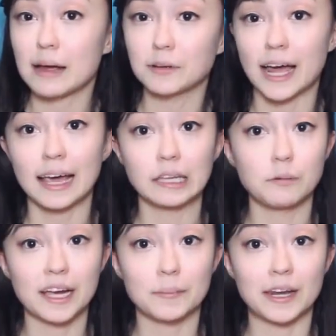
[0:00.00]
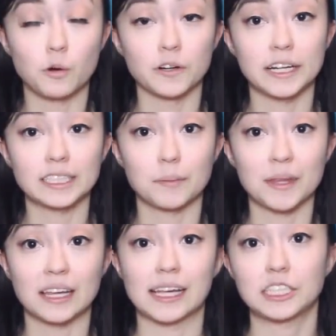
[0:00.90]
I would highly recommend ordering
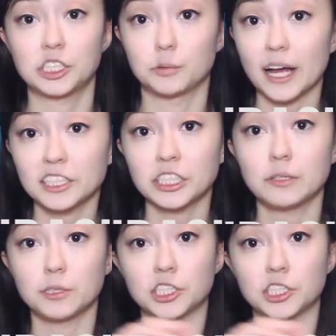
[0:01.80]
something like chirashi,